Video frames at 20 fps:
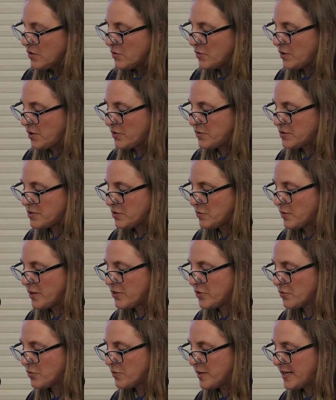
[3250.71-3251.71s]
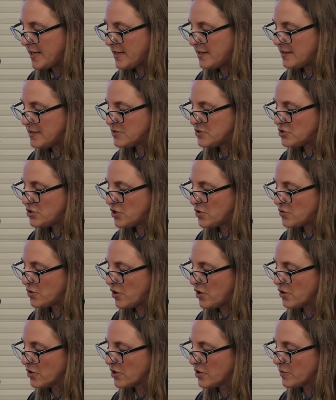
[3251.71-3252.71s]
Quote, when the real is no
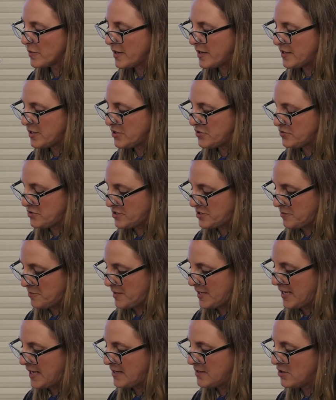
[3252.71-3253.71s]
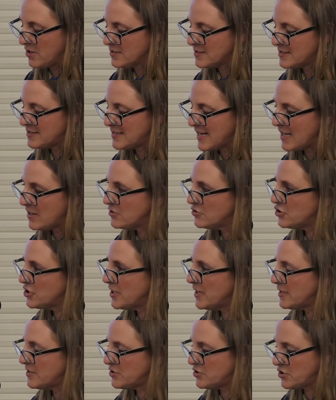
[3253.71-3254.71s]
longer what it used to be,
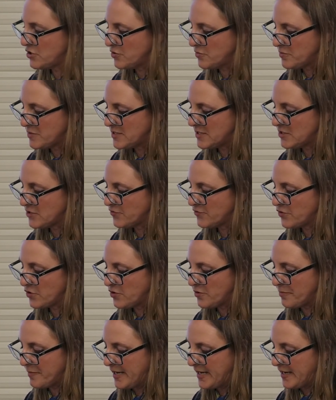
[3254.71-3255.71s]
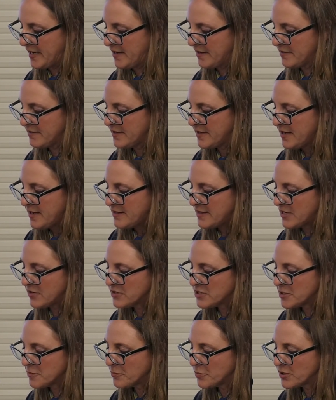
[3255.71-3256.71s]
nostalgia assumes its full meaning. There
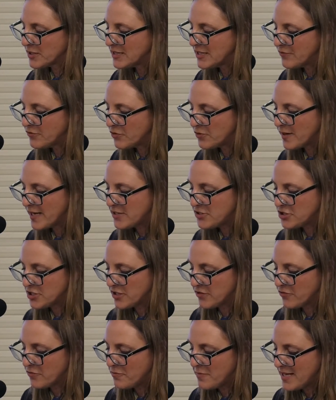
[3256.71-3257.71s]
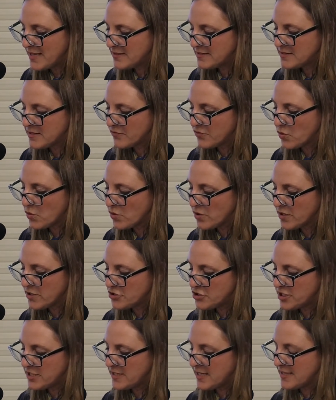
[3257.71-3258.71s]
is a proliferation of myths of
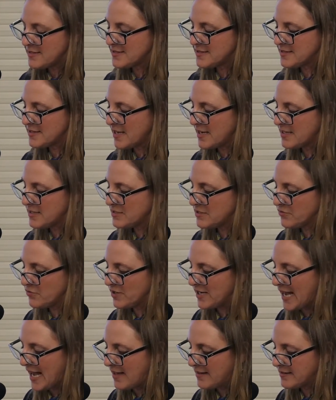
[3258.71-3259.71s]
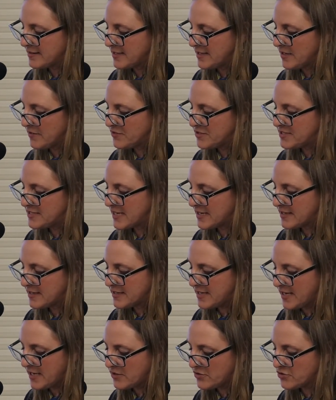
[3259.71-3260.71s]
origin and signs of reality, of
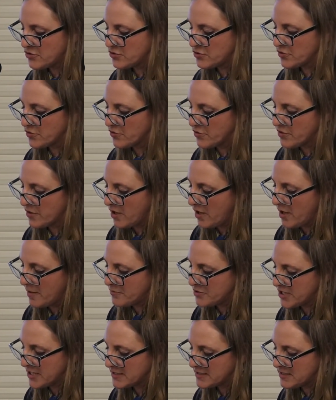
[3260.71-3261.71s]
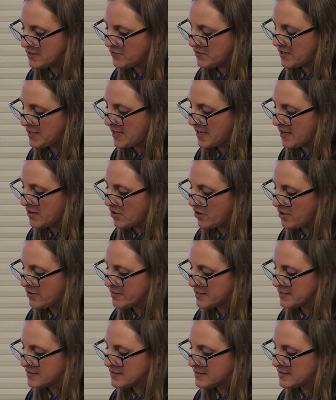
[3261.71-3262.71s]
secondhand truth, objectivity, and
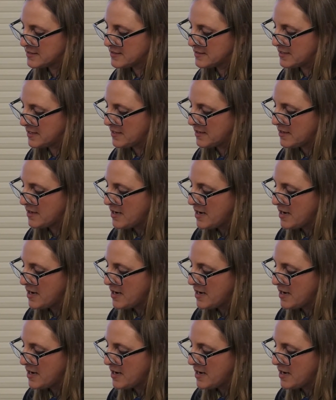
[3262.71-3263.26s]
authenticity.